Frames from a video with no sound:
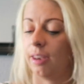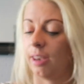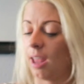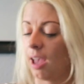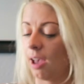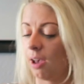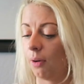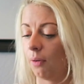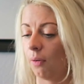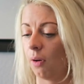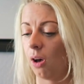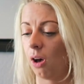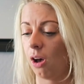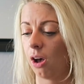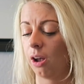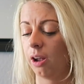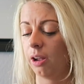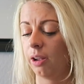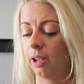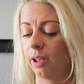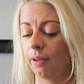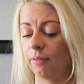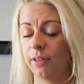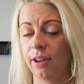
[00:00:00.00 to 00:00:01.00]
Now, I
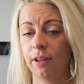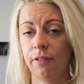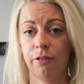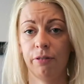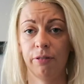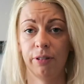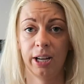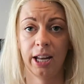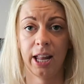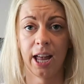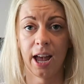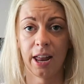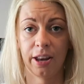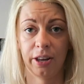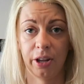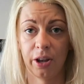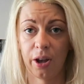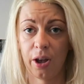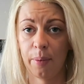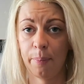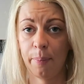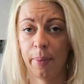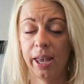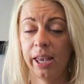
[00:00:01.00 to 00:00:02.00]
have never really had a
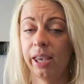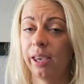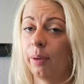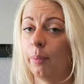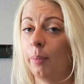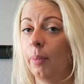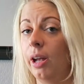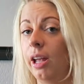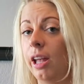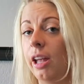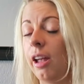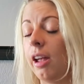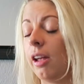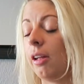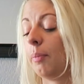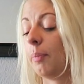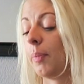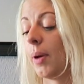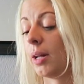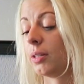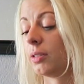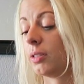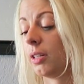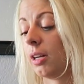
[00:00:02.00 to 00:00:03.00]
go at making my own
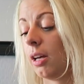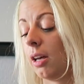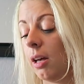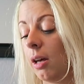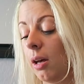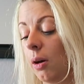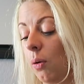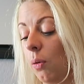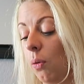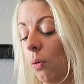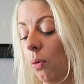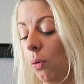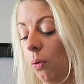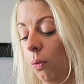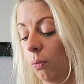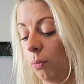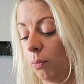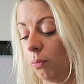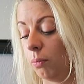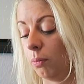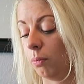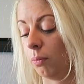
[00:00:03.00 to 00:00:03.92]
batter or